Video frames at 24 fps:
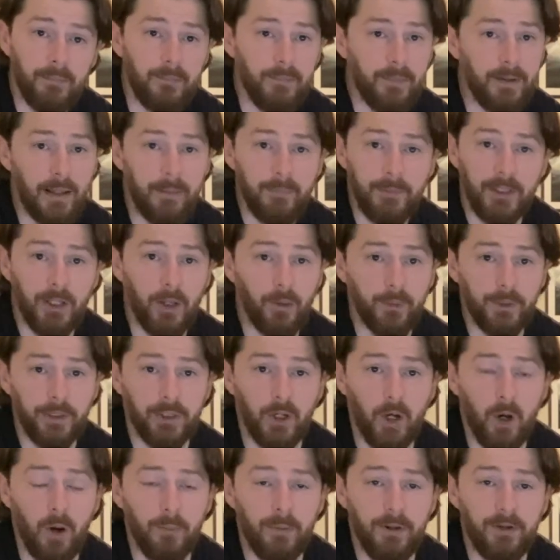let me know in the
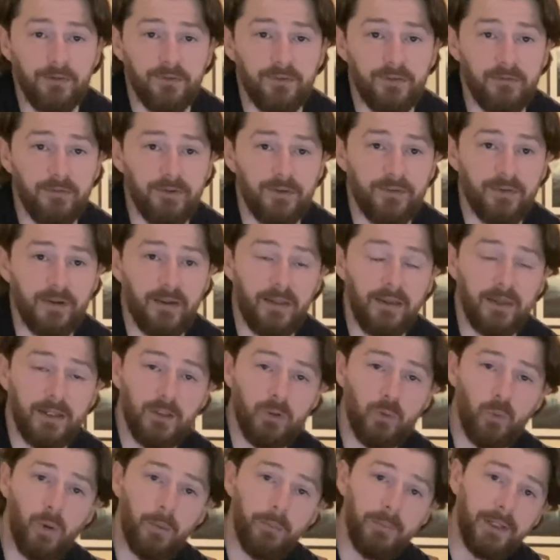comments if there's anything you
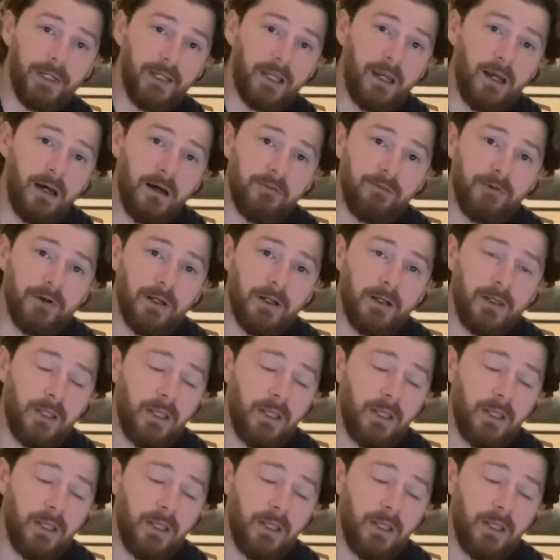want me to cover,